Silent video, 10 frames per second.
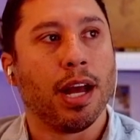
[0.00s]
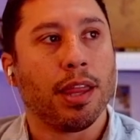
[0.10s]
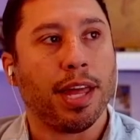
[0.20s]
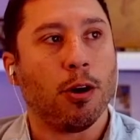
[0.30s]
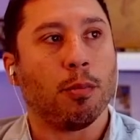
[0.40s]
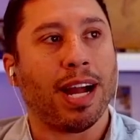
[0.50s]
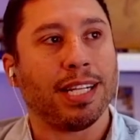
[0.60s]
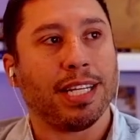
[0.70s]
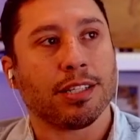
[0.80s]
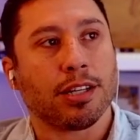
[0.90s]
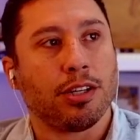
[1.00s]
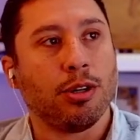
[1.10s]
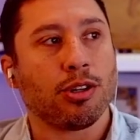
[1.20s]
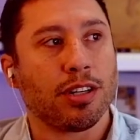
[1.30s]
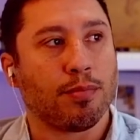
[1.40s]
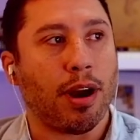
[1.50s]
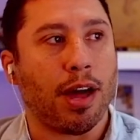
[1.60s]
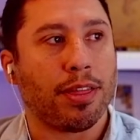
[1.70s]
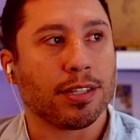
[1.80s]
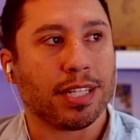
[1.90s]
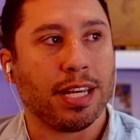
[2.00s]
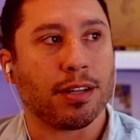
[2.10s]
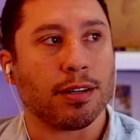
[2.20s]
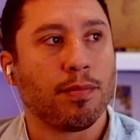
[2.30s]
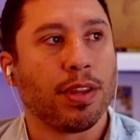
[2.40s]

They don't mind the institution of brothels either.